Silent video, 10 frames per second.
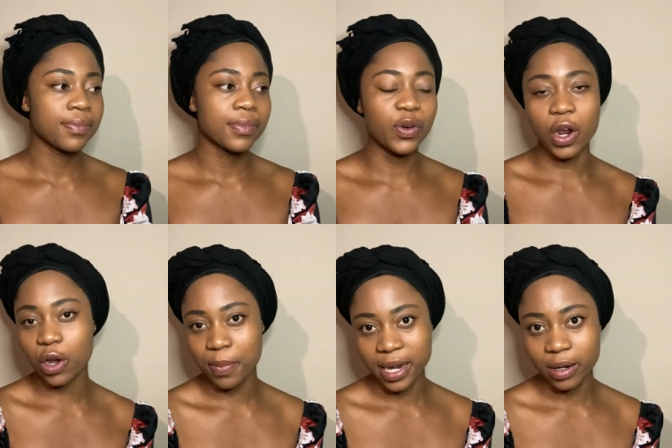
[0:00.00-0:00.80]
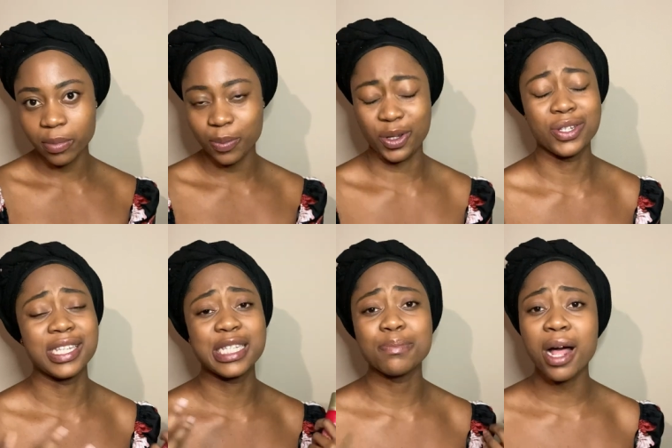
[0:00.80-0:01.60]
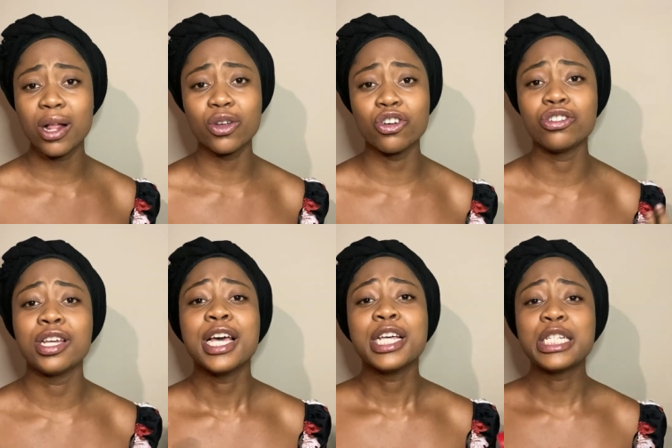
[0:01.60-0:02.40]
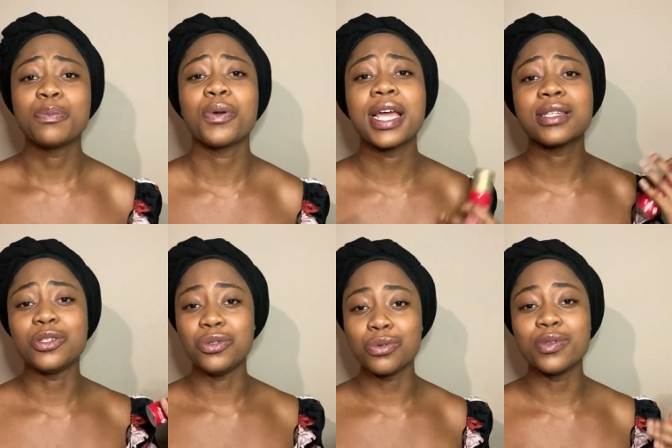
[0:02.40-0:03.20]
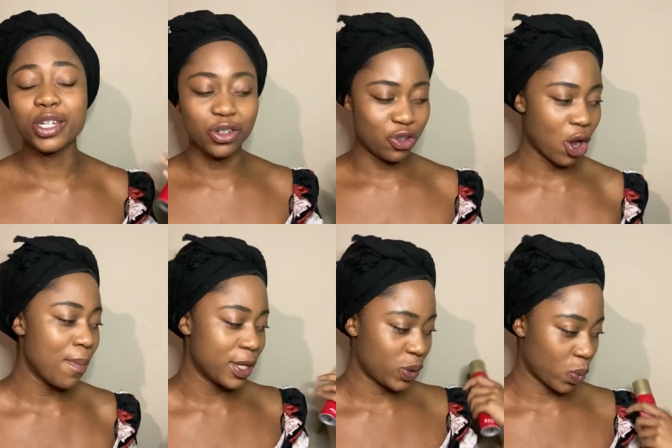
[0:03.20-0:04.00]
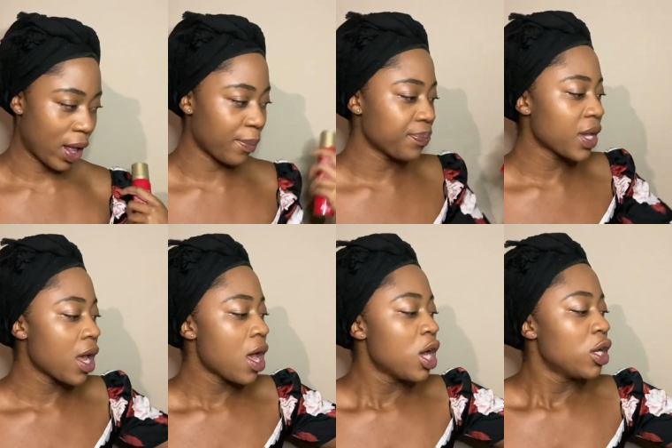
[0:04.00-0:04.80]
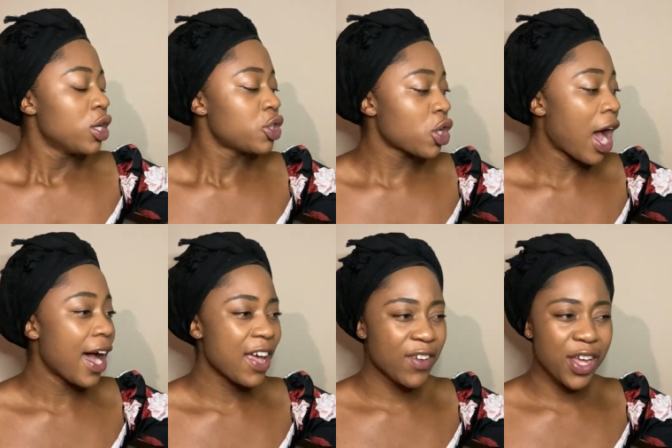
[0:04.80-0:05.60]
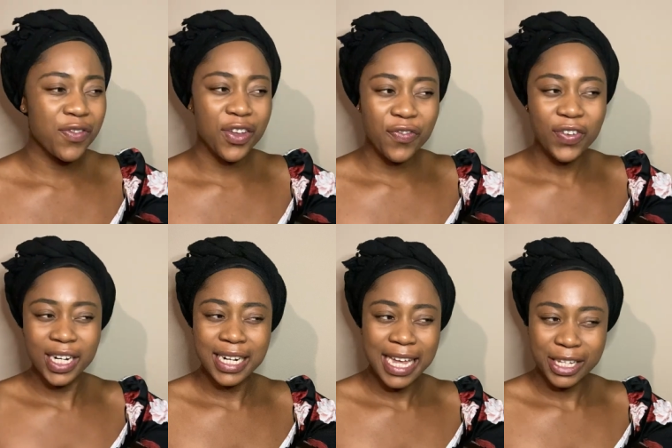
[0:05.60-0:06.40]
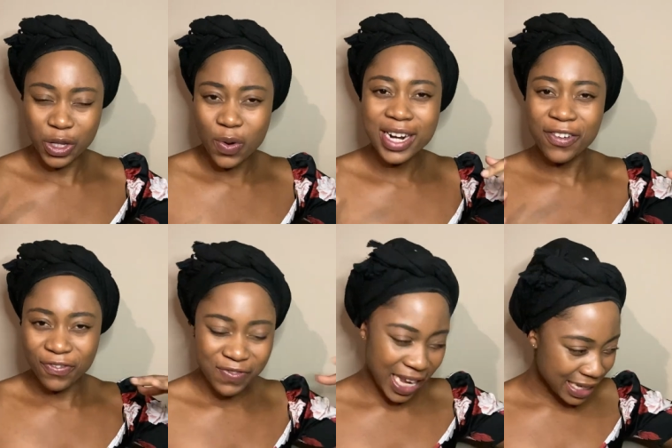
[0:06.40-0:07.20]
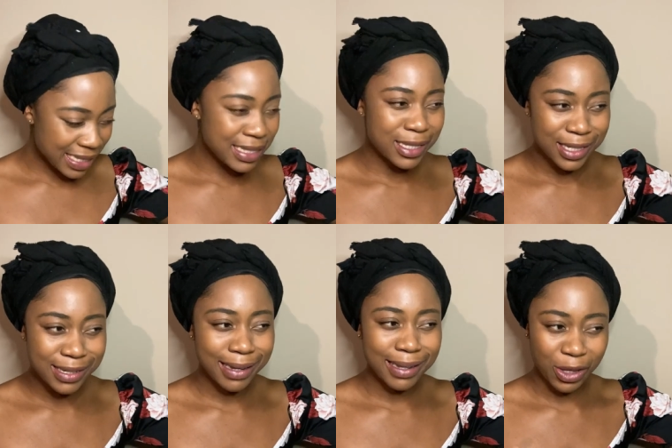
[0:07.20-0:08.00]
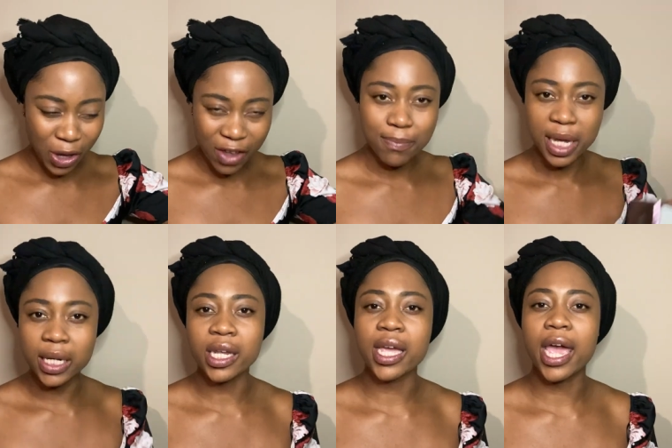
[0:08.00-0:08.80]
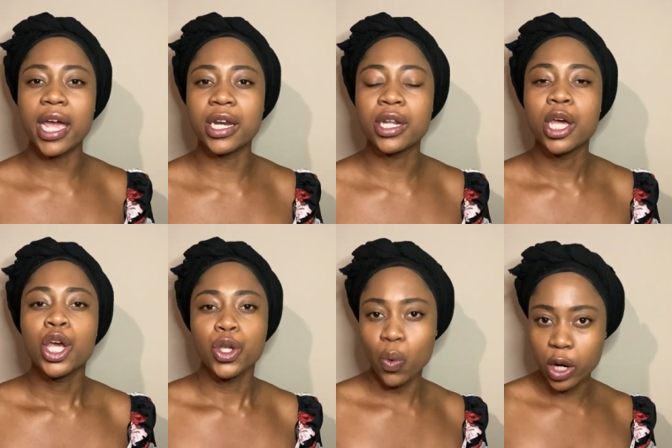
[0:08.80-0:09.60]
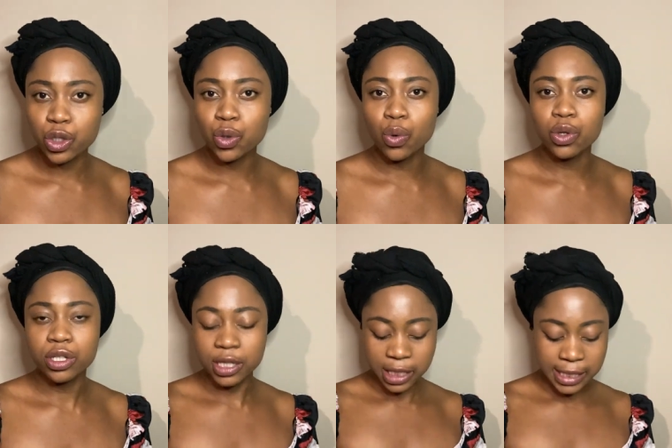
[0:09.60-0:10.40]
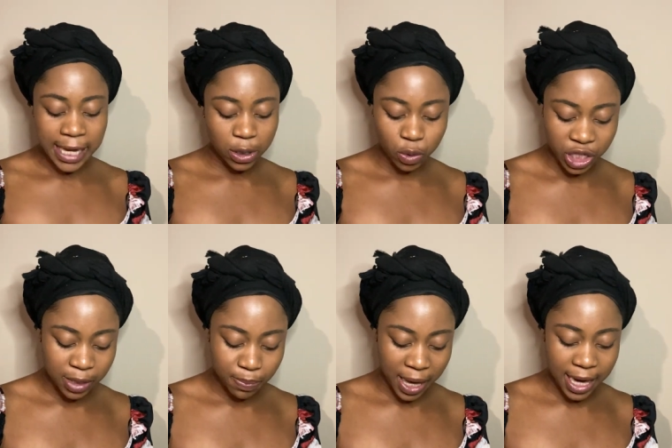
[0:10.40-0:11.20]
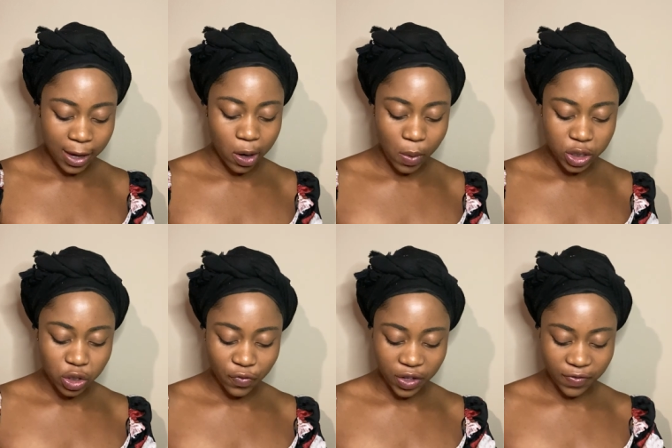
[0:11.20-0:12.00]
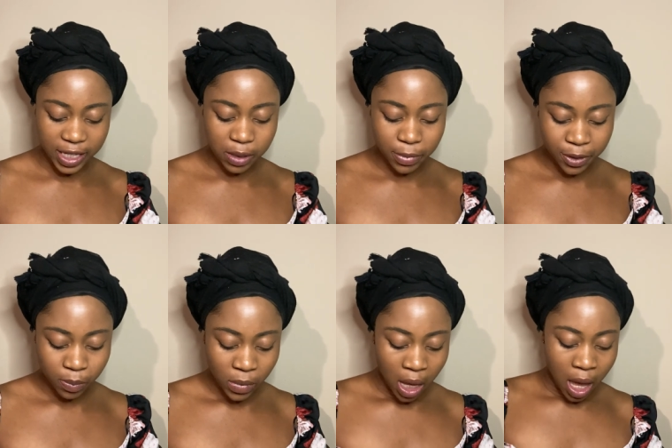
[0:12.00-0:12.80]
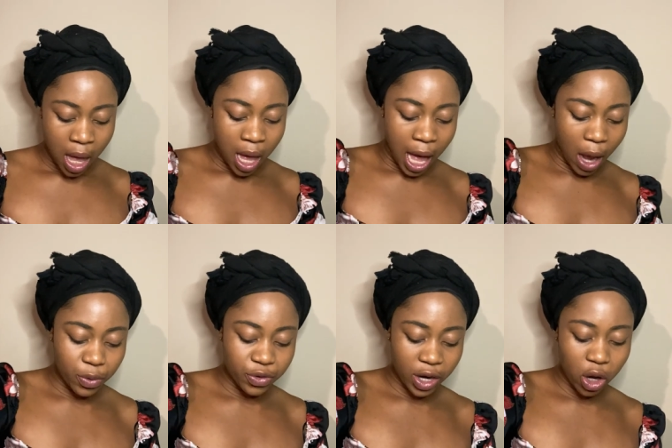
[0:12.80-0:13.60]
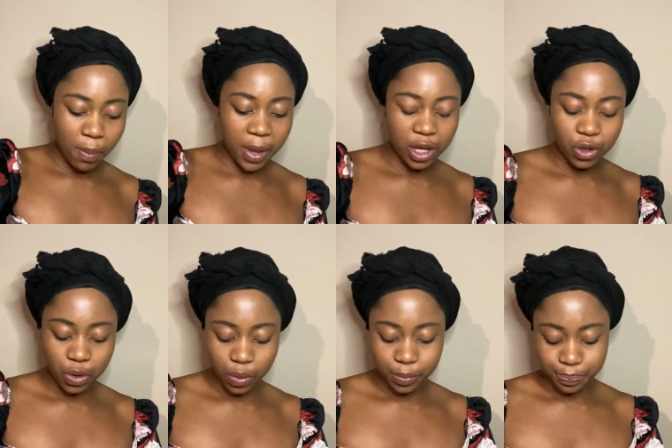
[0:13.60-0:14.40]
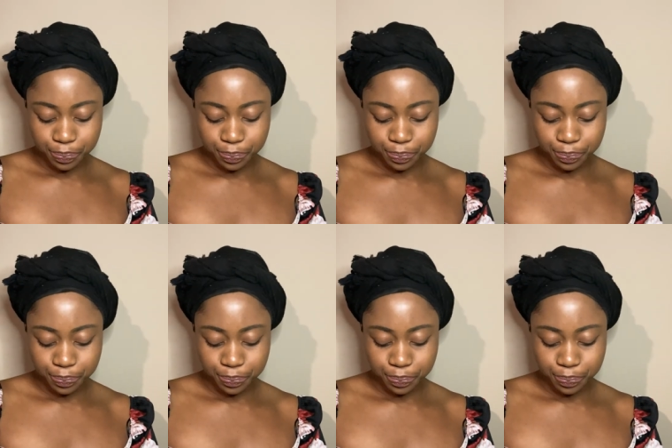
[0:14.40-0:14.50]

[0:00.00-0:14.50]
recommendable because they smell good. Sprays do the job as well. So however, if you're feeling like you want to flex, just you have money and you want to decide to just buy like a once-off investment, I would recommend you